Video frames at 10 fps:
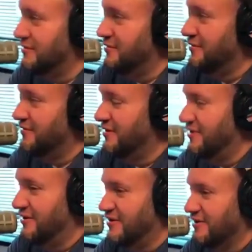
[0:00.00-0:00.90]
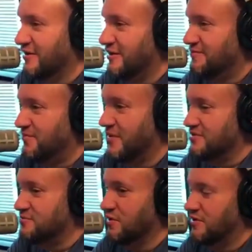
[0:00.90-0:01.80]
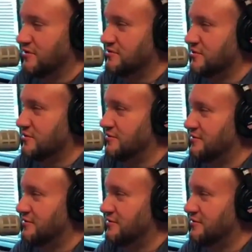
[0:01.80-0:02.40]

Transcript: Really? Oh, Shaq. I'll split her in two.